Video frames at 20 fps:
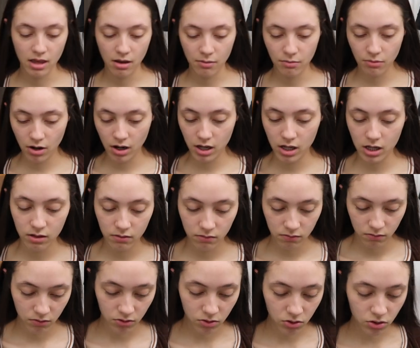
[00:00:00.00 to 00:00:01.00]
them right,
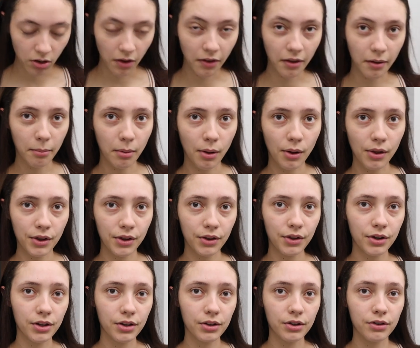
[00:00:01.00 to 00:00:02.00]
so that'll probably
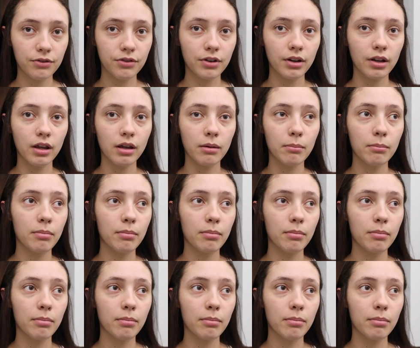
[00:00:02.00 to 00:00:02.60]
look a little funky,